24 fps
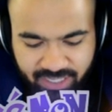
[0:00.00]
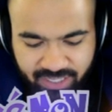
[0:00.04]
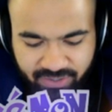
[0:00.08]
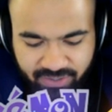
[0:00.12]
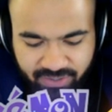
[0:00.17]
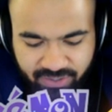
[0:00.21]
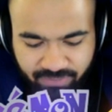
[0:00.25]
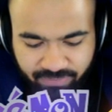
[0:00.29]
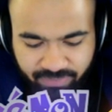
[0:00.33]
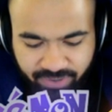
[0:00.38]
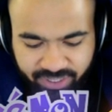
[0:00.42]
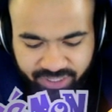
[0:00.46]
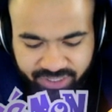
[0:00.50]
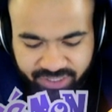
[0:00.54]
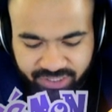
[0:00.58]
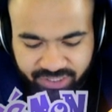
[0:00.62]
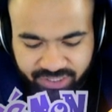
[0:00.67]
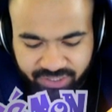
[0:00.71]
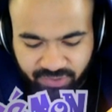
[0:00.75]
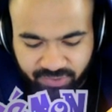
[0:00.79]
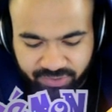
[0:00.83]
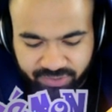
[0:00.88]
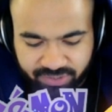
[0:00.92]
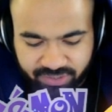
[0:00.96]
Go and brush your
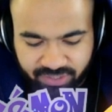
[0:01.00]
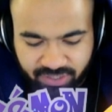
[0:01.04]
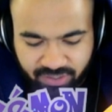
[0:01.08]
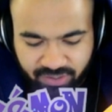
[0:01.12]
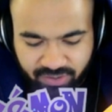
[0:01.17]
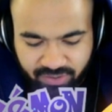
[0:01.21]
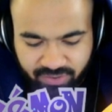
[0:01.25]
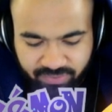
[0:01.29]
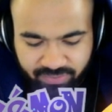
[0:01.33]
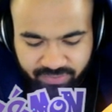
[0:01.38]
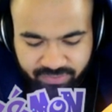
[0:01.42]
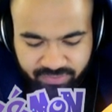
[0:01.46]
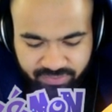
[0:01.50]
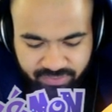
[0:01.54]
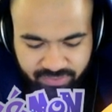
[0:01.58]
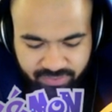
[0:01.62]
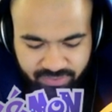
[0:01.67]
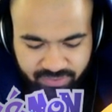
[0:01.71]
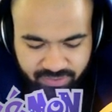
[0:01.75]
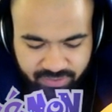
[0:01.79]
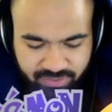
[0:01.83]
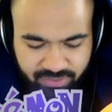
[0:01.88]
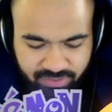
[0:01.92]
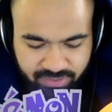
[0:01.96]
shoulders off.
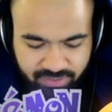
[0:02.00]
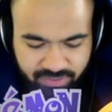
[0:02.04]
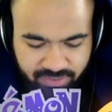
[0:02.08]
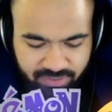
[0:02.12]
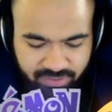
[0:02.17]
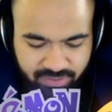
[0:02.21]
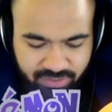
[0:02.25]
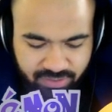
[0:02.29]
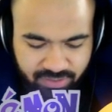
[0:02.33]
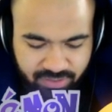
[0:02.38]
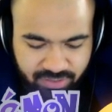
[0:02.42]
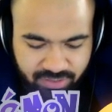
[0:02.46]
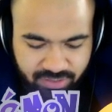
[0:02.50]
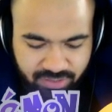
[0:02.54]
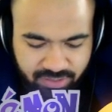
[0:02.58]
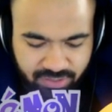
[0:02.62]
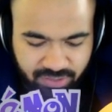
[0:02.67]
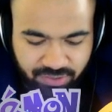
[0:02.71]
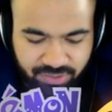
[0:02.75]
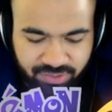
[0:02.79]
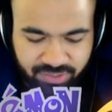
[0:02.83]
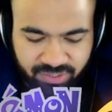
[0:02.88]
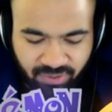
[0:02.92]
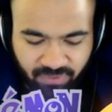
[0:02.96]

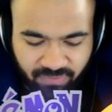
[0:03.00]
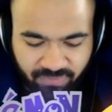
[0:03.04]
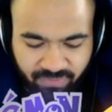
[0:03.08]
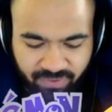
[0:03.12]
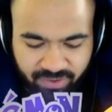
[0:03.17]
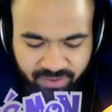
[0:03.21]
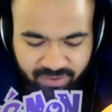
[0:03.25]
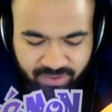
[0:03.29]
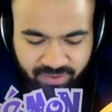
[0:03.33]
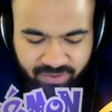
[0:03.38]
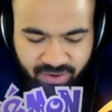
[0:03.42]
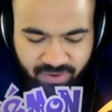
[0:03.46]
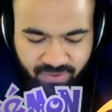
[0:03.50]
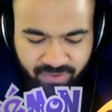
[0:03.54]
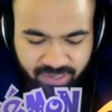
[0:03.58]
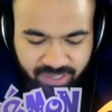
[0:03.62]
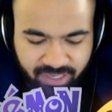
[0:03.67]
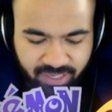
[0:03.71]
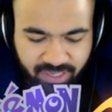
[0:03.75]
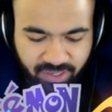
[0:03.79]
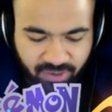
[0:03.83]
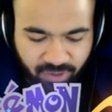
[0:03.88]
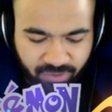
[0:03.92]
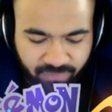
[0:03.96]
You deserve it. Oh, I
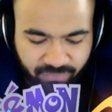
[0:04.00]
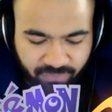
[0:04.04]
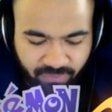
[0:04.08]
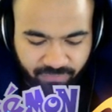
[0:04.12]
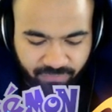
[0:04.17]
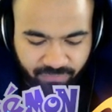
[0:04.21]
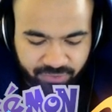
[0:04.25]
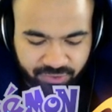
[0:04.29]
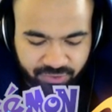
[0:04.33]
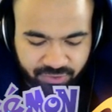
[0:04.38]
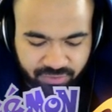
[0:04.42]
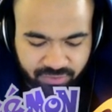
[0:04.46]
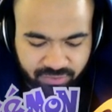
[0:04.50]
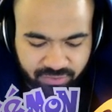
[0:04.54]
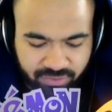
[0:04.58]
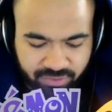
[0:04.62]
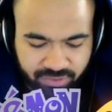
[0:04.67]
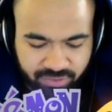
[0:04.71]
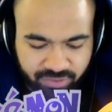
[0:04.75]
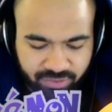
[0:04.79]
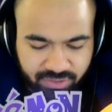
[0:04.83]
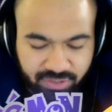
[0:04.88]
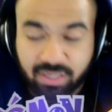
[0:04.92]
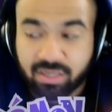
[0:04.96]
didn't get all of it off her
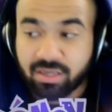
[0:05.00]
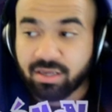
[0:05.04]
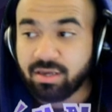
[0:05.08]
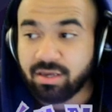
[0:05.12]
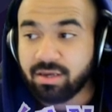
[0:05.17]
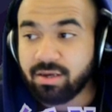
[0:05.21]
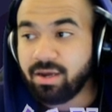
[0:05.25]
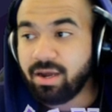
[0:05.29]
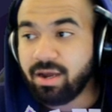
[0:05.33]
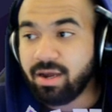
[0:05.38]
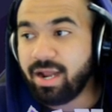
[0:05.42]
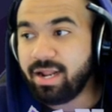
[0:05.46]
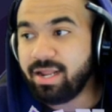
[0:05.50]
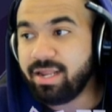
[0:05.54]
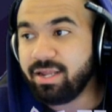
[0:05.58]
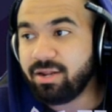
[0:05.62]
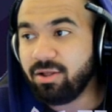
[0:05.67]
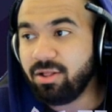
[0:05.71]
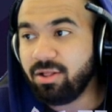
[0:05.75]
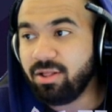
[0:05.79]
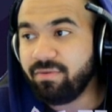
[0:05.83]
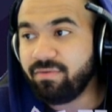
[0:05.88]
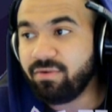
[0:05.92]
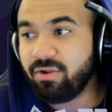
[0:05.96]
shoulders. I didn't
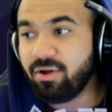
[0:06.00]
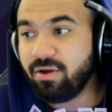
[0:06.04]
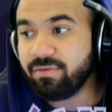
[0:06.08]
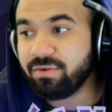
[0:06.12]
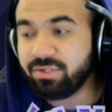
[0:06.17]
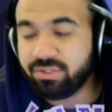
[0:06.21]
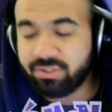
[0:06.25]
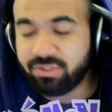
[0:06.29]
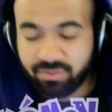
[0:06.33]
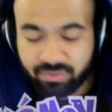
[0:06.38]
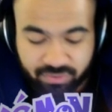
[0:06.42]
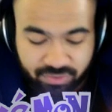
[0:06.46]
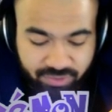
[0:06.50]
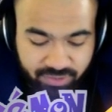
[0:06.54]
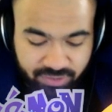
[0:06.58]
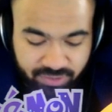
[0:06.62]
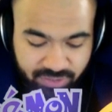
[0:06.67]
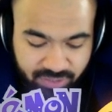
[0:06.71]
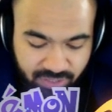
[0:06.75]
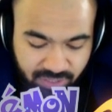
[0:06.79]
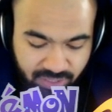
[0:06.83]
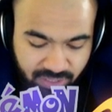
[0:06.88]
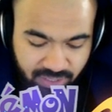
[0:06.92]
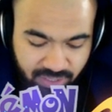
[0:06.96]
get all of it off her shoulders.
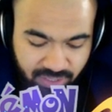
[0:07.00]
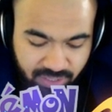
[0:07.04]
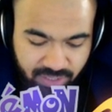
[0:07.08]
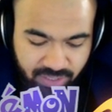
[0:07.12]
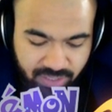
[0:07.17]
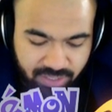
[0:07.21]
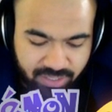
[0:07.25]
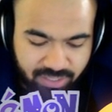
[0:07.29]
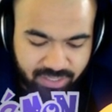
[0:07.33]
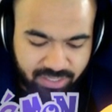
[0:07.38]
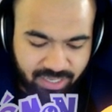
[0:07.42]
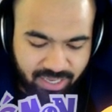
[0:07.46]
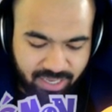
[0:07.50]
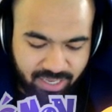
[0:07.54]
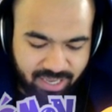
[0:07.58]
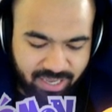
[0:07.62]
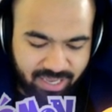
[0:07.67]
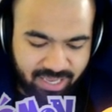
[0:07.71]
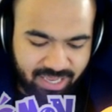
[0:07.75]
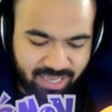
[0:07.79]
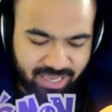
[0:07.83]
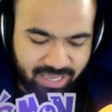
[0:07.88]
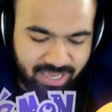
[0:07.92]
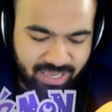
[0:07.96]

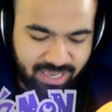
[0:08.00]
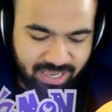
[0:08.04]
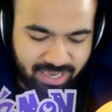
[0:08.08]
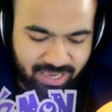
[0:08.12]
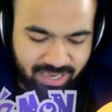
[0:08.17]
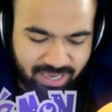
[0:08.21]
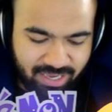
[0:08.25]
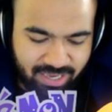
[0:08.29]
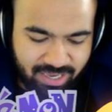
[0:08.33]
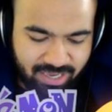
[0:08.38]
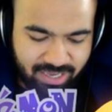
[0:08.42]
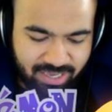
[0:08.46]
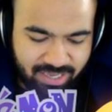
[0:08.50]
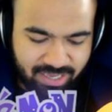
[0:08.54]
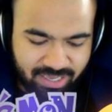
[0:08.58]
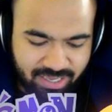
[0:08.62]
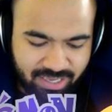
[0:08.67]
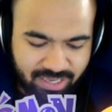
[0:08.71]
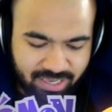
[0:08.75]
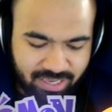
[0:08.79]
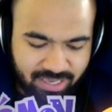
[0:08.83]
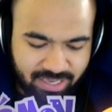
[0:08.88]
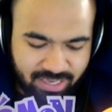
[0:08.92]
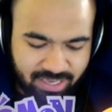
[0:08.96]
Yeah.
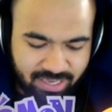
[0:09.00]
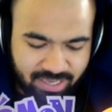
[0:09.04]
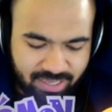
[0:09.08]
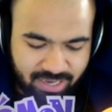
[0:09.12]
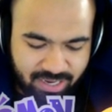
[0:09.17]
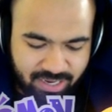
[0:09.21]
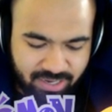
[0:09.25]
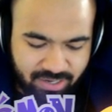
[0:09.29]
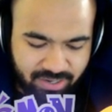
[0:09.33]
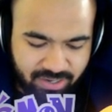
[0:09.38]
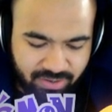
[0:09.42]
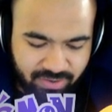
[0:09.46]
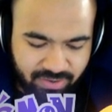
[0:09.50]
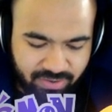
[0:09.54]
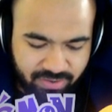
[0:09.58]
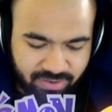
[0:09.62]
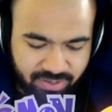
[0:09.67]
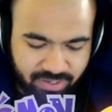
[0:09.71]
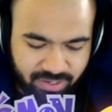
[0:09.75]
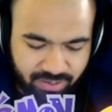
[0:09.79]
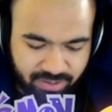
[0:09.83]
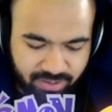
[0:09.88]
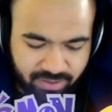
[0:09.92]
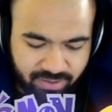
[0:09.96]
There you go.
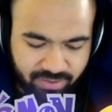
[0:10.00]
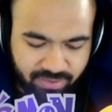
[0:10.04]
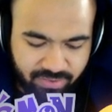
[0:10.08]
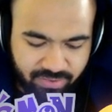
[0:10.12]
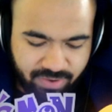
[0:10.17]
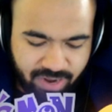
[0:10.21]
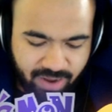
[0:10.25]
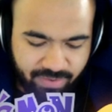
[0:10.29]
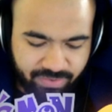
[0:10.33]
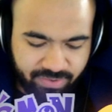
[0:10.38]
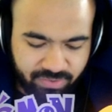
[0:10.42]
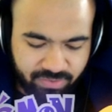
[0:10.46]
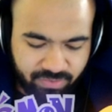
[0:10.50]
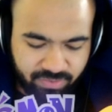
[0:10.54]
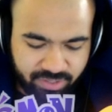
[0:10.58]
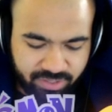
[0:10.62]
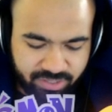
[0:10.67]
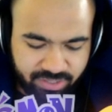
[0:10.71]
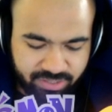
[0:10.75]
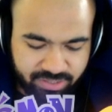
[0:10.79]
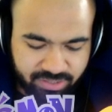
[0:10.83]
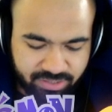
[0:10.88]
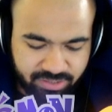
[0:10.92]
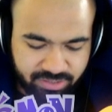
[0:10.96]
Here, grab you one
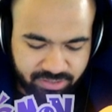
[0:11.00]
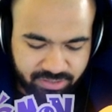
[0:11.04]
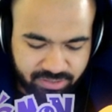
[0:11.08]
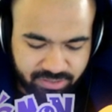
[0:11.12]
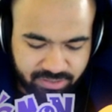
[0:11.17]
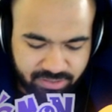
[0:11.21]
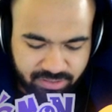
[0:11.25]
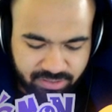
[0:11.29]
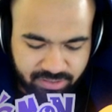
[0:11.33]
of these.